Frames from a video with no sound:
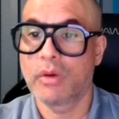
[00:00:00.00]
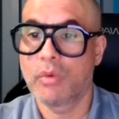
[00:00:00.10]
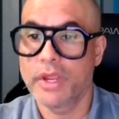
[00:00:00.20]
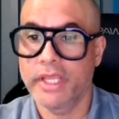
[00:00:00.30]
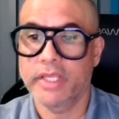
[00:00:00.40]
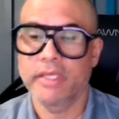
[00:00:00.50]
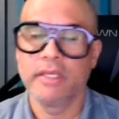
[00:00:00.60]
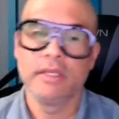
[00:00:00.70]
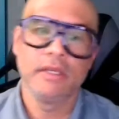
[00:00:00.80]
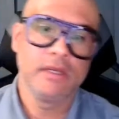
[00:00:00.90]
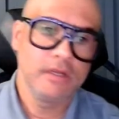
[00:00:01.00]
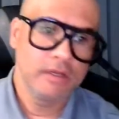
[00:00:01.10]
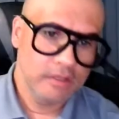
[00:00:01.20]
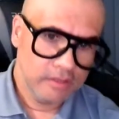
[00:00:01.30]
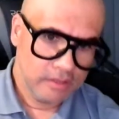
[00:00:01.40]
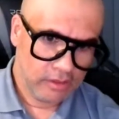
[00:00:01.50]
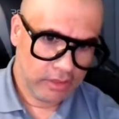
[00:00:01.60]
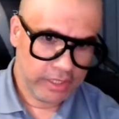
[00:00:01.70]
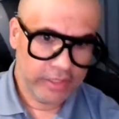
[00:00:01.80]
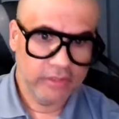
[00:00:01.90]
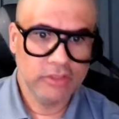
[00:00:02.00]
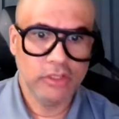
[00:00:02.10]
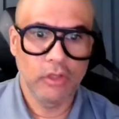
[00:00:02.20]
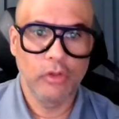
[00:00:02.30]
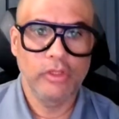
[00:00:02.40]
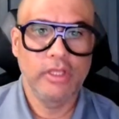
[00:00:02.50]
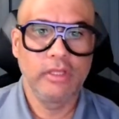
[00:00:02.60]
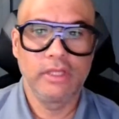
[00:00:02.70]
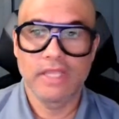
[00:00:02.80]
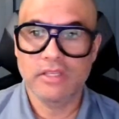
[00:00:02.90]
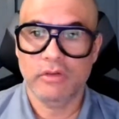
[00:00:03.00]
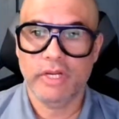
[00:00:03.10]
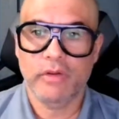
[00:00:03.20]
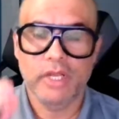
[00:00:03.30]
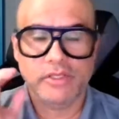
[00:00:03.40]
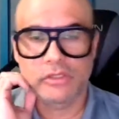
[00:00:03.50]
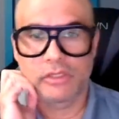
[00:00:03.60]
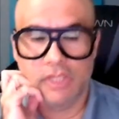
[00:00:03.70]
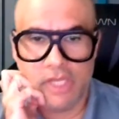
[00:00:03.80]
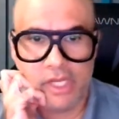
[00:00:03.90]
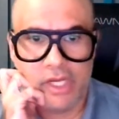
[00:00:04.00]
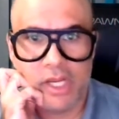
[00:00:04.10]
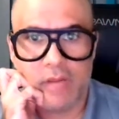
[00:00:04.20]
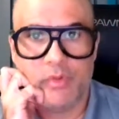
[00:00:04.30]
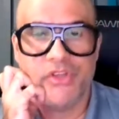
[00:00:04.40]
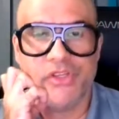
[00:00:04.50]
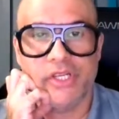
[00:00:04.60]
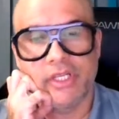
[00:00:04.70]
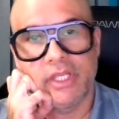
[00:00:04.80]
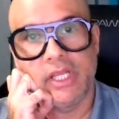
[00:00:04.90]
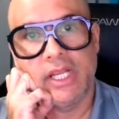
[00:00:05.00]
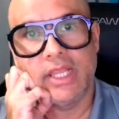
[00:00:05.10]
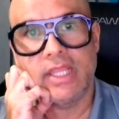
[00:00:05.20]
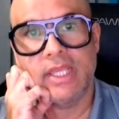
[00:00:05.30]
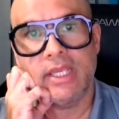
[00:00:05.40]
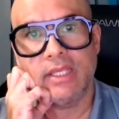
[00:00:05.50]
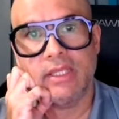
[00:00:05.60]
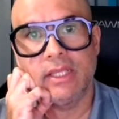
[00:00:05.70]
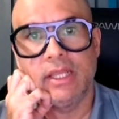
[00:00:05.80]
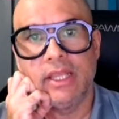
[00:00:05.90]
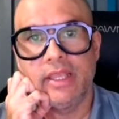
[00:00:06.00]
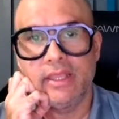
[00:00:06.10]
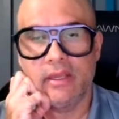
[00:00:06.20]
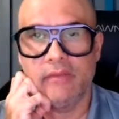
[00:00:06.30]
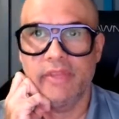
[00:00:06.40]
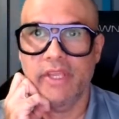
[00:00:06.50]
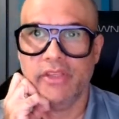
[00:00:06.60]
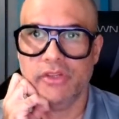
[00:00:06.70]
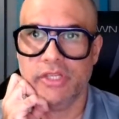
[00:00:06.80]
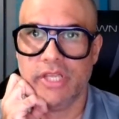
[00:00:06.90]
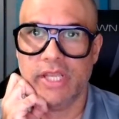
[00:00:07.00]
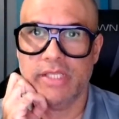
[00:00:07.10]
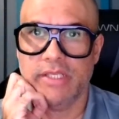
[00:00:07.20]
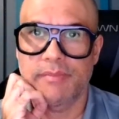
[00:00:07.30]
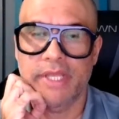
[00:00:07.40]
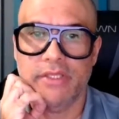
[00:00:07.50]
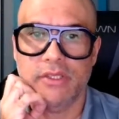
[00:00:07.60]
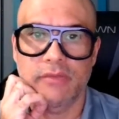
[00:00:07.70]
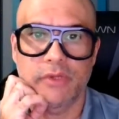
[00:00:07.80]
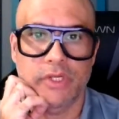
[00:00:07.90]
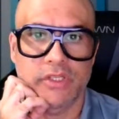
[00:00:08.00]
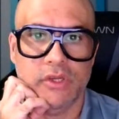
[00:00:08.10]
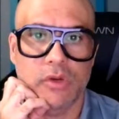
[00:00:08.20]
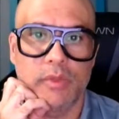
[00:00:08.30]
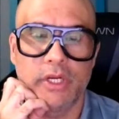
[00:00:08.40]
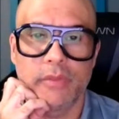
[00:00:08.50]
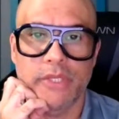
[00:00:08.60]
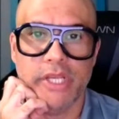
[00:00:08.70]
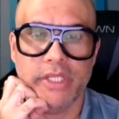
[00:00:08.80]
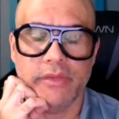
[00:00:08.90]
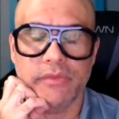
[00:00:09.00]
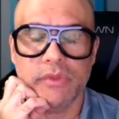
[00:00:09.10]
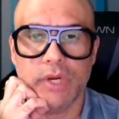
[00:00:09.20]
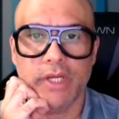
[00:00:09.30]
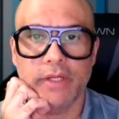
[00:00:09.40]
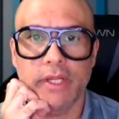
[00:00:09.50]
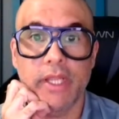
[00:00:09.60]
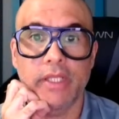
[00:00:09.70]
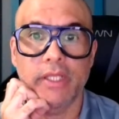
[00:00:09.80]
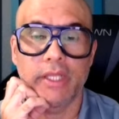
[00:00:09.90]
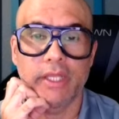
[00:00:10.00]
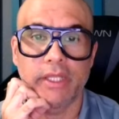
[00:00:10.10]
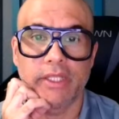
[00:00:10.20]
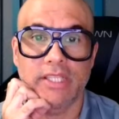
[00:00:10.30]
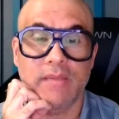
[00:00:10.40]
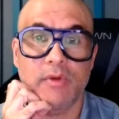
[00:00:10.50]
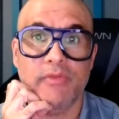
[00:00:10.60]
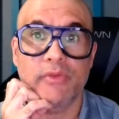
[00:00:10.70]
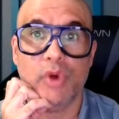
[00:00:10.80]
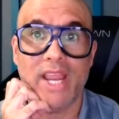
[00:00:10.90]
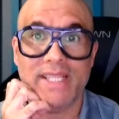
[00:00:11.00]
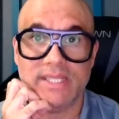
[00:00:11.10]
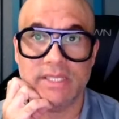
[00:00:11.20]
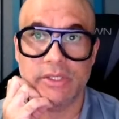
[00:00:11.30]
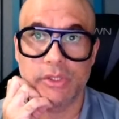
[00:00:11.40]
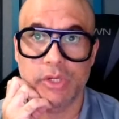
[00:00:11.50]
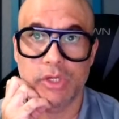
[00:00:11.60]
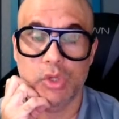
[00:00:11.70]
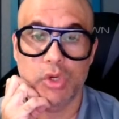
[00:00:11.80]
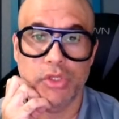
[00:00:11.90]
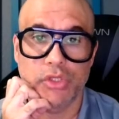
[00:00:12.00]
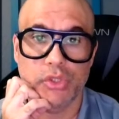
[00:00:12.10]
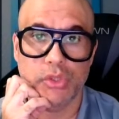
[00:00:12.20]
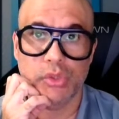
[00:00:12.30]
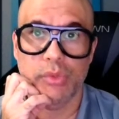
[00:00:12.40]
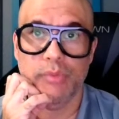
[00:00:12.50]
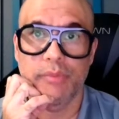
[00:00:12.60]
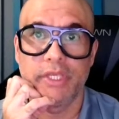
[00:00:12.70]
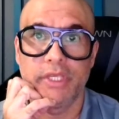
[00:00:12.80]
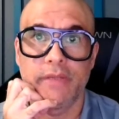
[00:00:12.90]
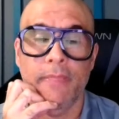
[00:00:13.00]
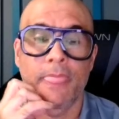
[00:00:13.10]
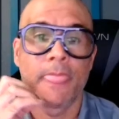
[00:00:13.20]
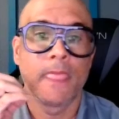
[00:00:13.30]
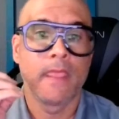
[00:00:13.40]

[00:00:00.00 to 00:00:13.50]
over a week. Okay, so that's a great question, and I appreciate it. And I think the length of the exercise depends on your scope and objectives, right? And the type of threats you are going to be